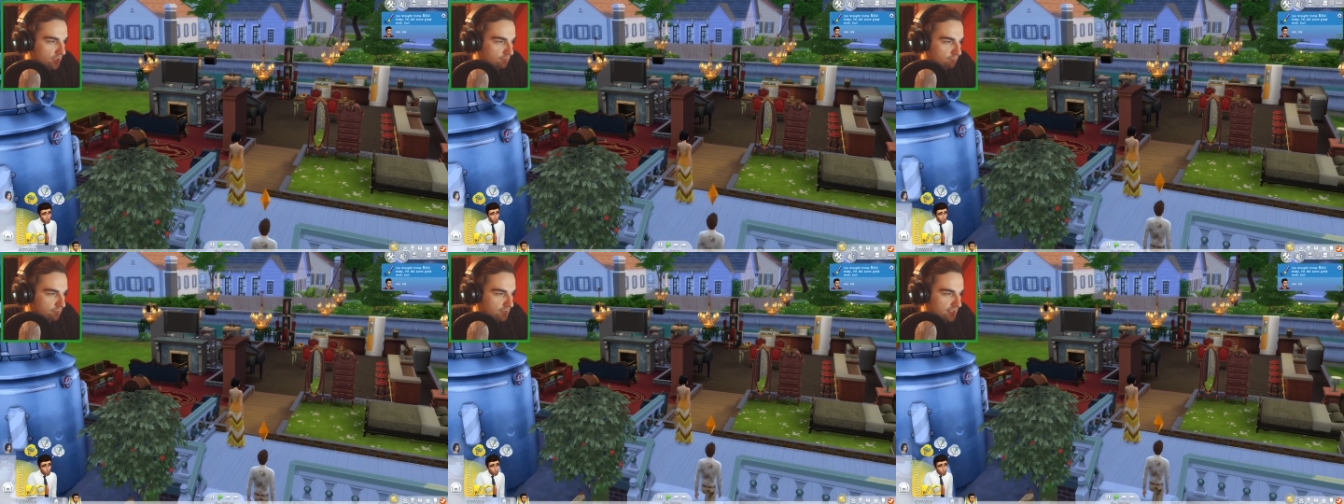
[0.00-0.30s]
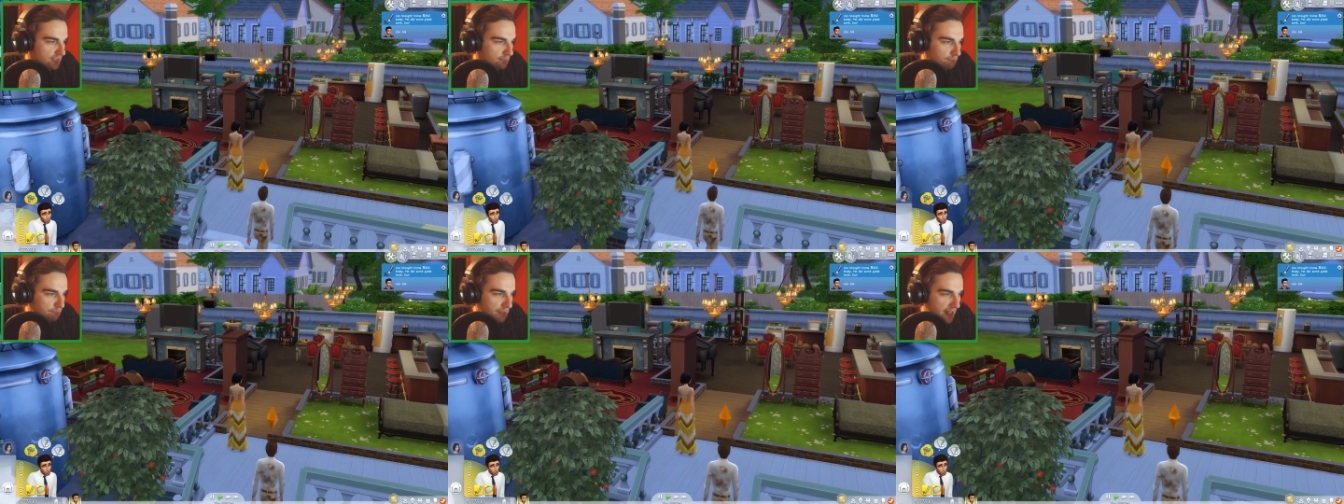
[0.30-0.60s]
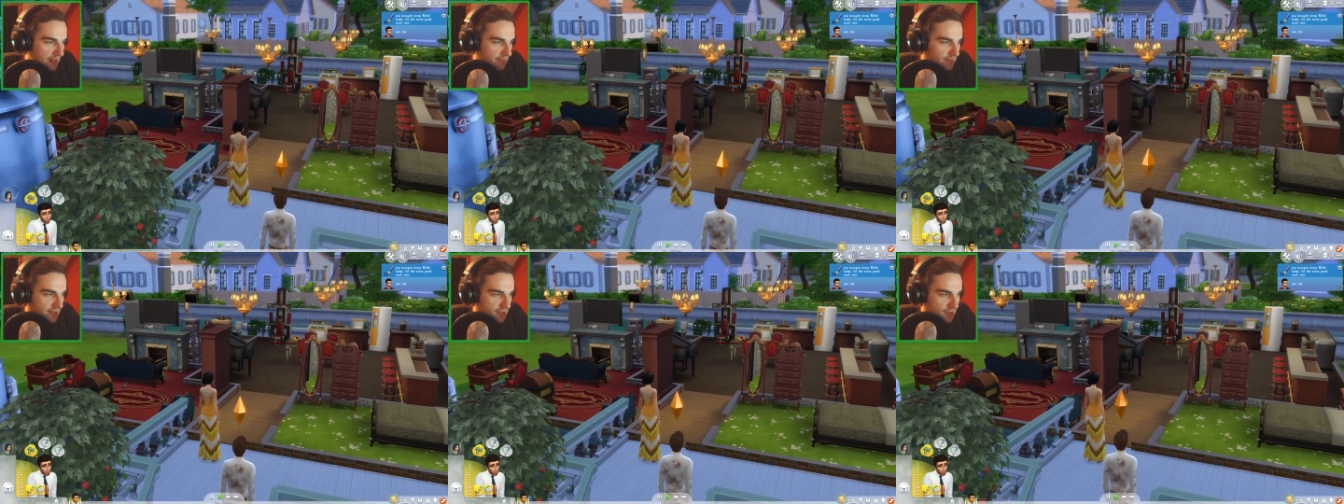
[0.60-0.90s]
I'm really
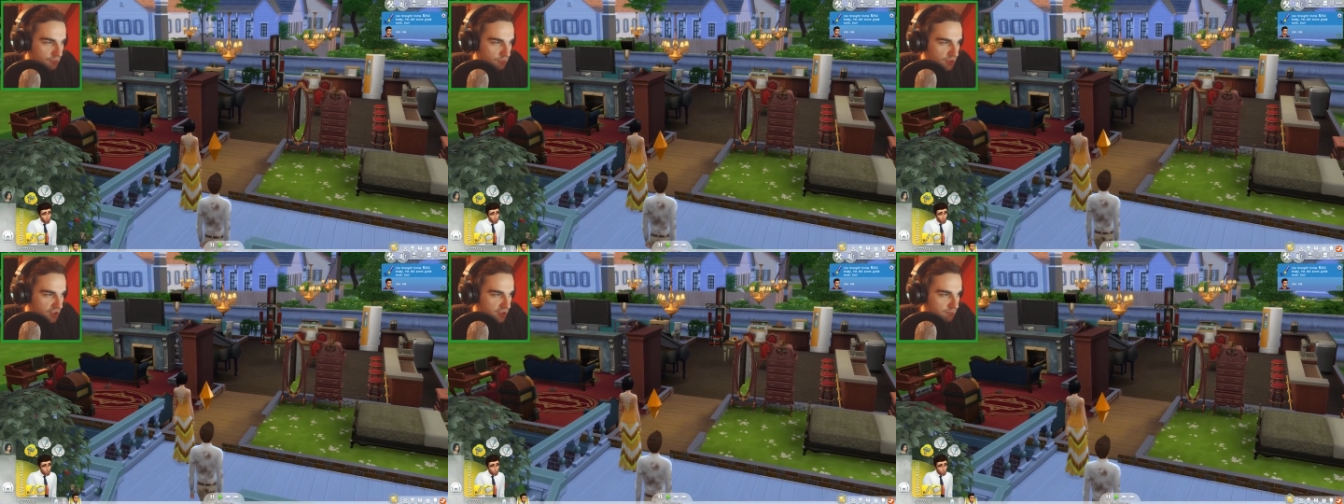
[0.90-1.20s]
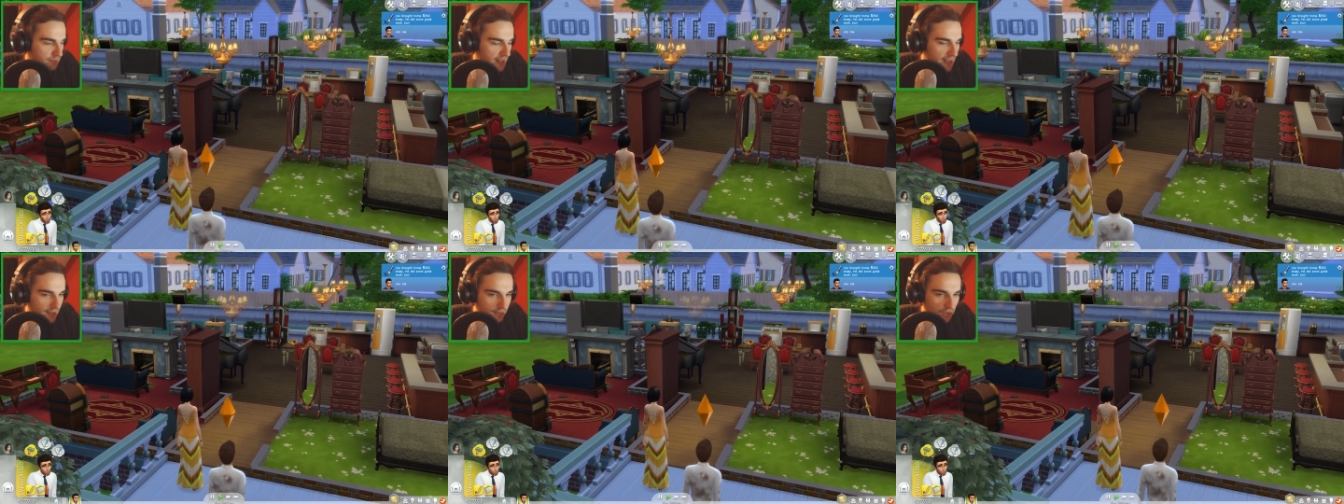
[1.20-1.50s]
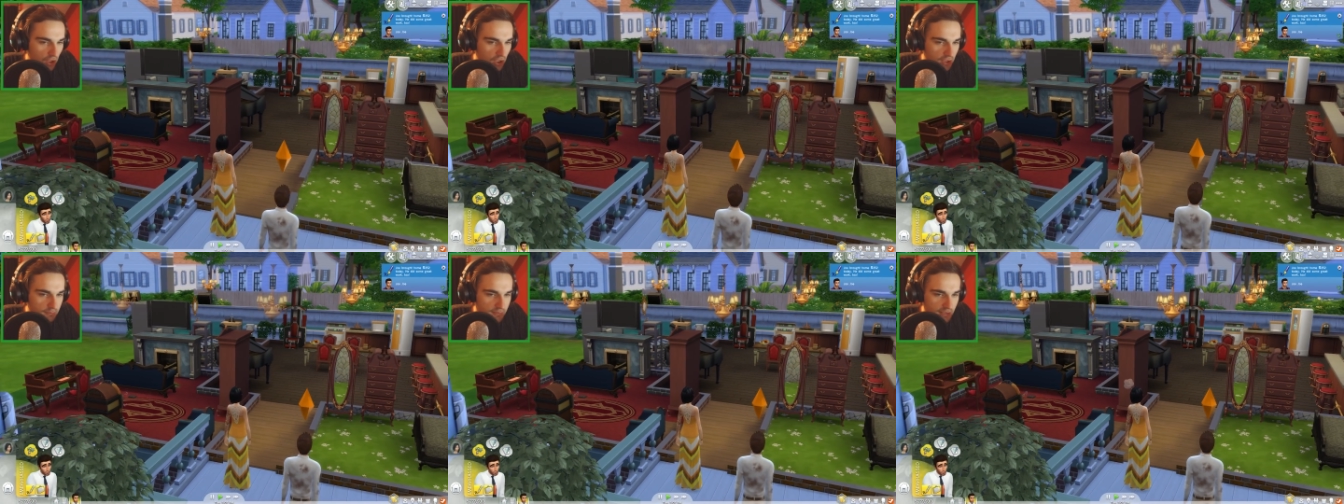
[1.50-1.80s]
embarrassed, which is bad
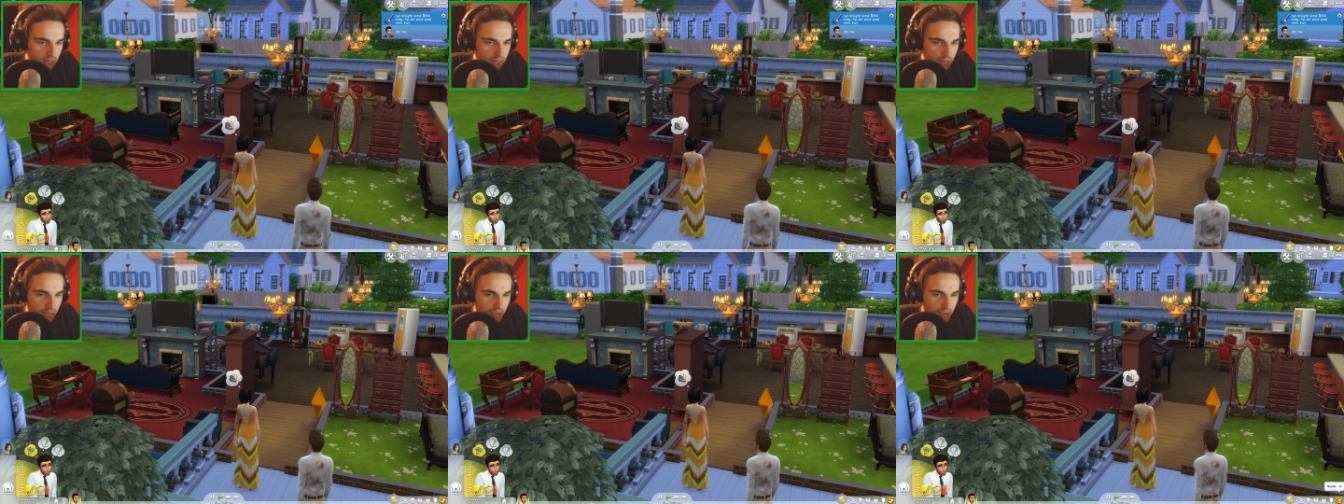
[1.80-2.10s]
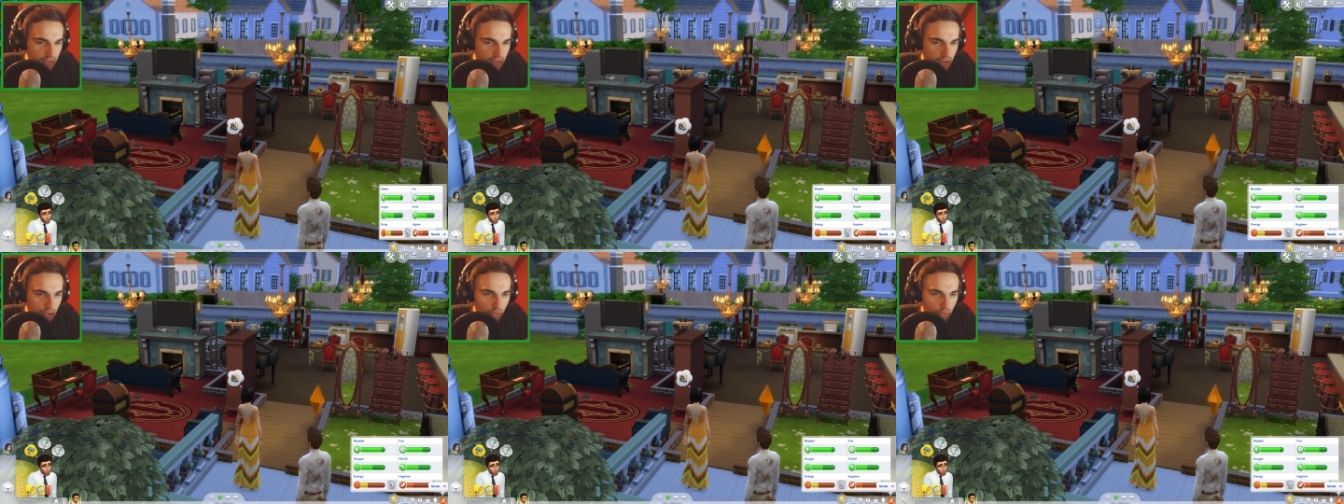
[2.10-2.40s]
timing, but there you go.